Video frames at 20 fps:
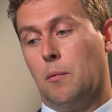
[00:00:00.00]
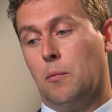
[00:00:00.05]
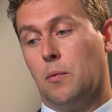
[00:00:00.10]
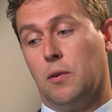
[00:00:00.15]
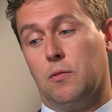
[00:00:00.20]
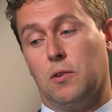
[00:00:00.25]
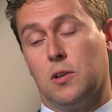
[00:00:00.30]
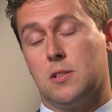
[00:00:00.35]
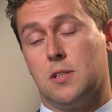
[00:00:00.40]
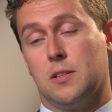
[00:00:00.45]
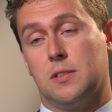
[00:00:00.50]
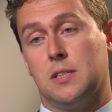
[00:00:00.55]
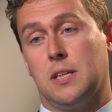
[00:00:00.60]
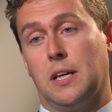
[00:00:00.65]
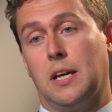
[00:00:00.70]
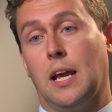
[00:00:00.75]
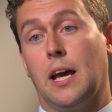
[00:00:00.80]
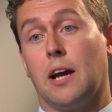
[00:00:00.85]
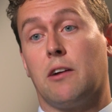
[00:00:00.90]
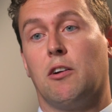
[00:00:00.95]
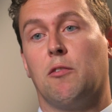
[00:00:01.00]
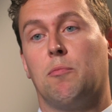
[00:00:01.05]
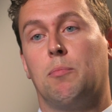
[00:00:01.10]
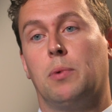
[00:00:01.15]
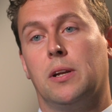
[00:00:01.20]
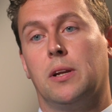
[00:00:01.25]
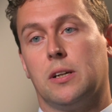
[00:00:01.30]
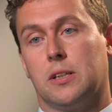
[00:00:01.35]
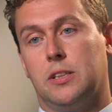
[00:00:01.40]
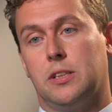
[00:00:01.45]
We've also seen aircraft
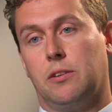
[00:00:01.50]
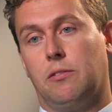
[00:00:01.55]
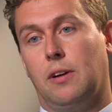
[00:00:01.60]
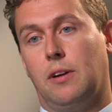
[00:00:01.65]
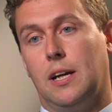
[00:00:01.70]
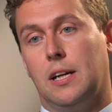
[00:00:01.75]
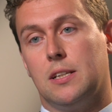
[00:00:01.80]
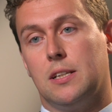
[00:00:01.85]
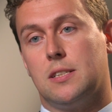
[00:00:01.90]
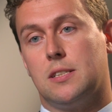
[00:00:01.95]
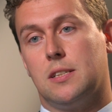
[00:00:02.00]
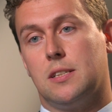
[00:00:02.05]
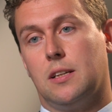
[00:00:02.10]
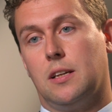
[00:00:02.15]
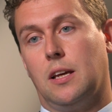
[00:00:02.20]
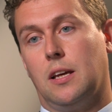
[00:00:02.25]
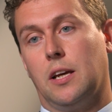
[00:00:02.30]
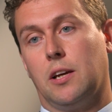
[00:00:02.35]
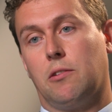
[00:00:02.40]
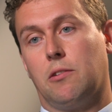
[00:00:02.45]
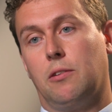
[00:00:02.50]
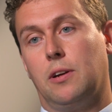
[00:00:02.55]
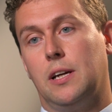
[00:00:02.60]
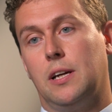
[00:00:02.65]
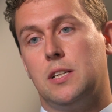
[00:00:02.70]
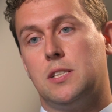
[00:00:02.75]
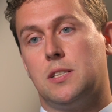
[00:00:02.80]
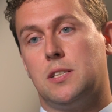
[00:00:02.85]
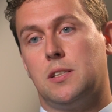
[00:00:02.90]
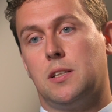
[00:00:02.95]
production rates
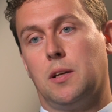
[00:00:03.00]
increase.